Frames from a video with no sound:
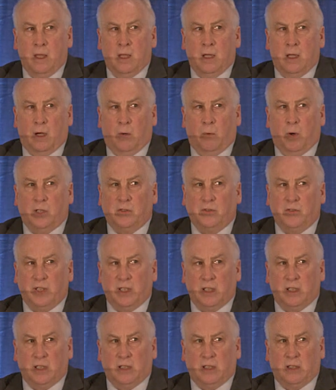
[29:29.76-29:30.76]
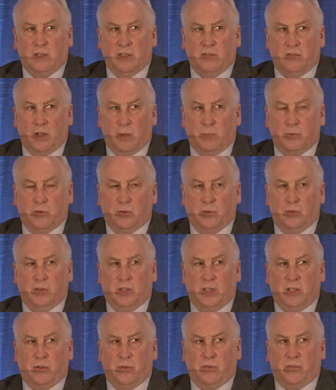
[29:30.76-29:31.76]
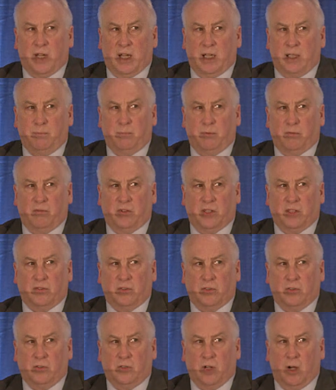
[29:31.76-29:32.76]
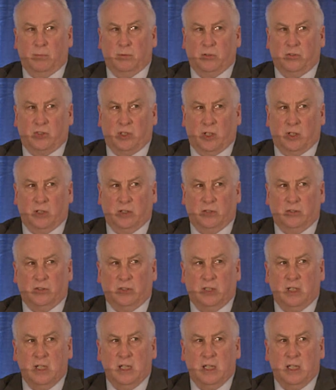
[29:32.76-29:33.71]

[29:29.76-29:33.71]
I want to take this opportunity to thank Professor Thomas Cairns